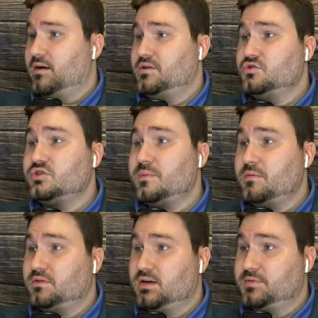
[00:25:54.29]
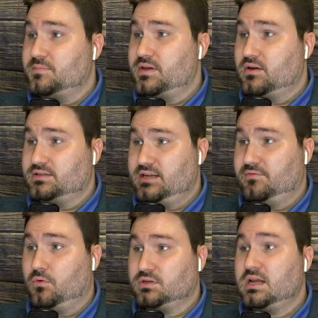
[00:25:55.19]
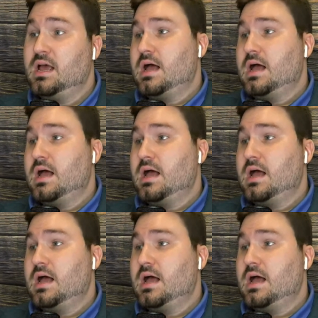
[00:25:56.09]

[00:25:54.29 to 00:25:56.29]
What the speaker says: He used to be with WBRZ, of course.